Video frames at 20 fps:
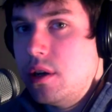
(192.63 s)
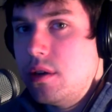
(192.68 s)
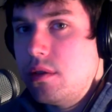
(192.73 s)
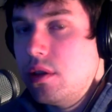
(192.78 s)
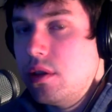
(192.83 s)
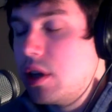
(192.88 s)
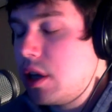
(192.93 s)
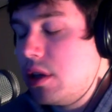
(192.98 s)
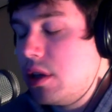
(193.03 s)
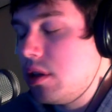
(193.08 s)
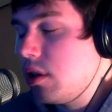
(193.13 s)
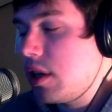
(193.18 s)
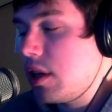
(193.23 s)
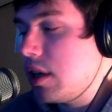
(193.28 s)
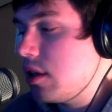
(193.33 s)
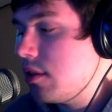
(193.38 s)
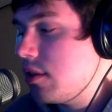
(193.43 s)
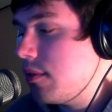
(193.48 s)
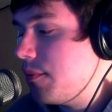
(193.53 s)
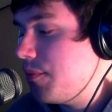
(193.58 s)
Look at look
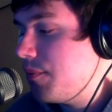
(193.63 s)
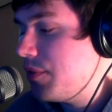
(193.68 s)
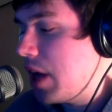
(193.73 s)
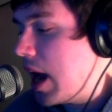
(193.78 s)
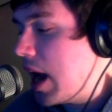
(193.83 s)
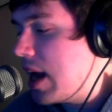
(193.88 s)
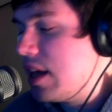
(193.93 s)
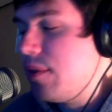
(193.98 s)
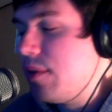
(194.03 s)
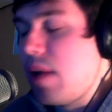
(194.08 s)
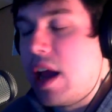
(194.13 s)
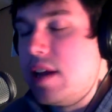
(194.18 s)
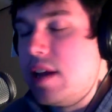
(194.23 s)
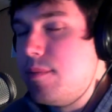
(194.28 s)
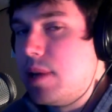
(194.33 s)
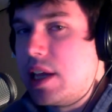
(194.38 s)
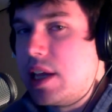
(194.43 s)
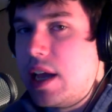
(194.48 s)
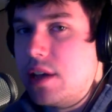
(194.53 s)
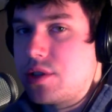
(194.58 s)
at any
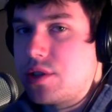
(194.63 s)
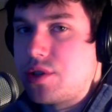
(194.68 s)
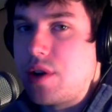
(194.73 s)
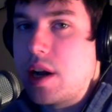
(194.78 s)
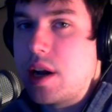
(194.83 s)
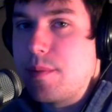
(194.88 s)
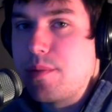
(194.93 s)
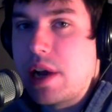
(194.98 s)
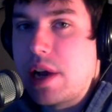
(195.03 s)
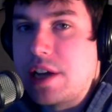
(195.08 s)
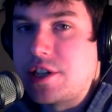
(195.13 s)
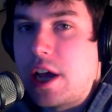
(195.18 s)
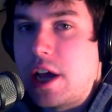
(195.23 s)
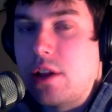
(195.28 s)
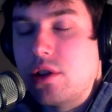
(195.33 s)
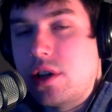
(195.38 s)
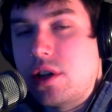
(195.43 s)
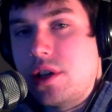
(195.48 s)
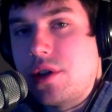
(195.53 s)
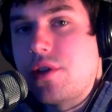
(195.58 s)
anybody else trying to branch
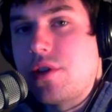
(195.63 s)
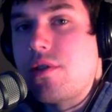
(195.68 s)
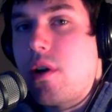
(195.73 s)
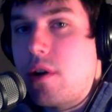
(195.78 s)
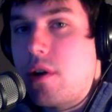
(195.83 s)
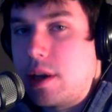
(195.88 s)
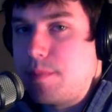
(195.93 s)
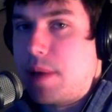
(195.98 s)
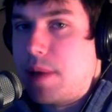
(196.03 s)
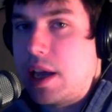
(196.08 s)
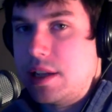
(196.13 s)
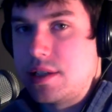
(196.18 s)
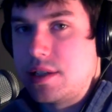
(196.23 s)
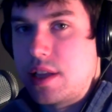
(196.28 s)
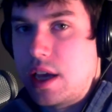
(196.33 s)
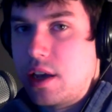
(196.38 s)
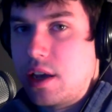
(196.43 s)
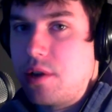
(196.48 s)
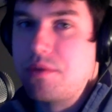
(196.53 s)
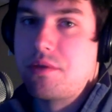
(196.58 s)
out. Look at the growing pains
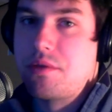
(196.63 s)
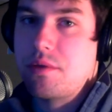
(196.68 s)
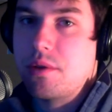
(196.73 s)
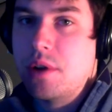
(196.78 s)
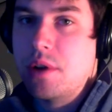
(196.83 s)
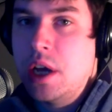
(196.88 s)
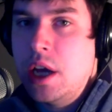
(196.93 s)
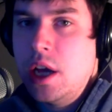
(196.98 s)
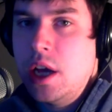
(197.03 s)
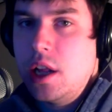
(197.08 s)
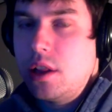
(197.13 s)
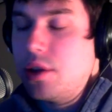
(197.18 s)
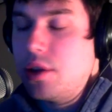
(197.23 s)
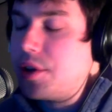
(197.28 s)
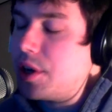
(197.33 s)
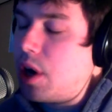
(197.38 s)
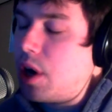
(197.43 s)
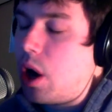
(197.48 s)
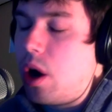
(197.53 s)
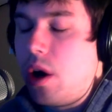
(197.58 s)
they go through.
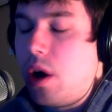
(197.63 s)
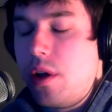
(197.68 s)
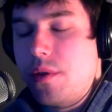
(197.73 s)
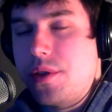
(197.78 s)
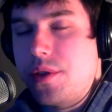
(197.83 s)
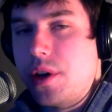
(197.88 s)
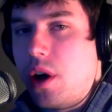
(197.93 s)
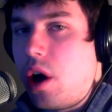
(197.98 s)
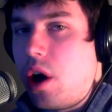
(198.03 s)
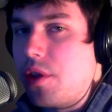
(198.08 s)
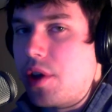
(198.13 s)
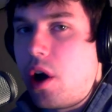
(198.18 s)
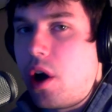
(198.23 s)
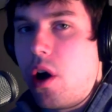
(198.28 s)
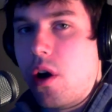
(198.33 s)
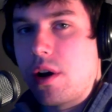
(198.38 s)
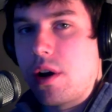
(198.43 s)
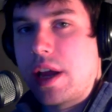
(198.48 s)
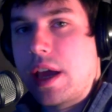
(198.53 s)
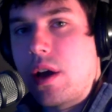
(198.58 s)
Look at all the all the
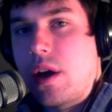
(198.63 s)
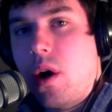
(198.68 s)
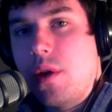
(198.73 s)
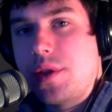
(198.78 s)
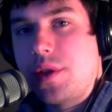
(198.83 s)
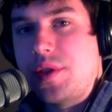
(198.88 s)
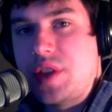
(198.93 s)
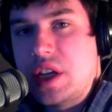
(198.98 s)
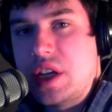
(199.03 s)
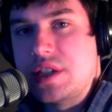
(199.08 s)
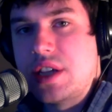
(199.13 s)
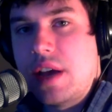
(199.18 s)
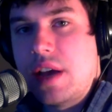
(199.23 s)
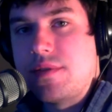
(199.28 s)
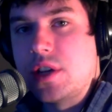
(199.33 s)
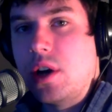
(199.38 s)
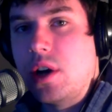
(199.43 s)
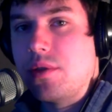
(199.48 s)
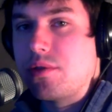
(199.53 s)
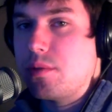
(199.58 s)
heartache, all the things they have
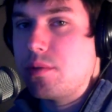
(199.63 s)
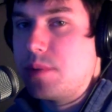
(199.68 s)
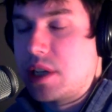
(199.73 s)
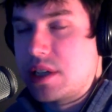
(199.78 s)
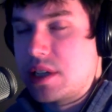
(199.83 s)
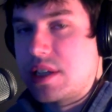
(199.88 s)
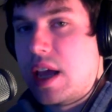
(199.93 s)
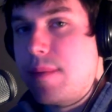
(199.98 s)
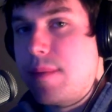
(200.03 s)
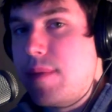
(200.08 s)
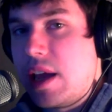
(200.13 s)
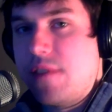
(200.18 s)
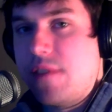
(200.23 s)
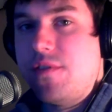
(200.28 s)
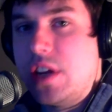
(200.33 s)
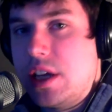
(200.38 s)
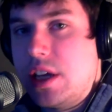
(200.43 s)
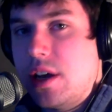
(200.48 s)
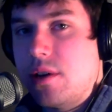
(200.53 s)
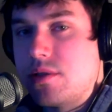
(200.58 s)
to go through because they make
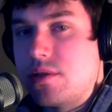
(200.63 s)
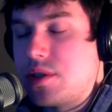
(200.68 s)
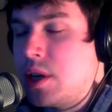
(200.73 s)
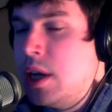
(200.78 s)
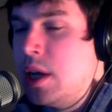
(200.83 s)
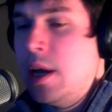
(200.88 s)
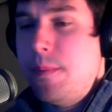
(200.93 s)
videos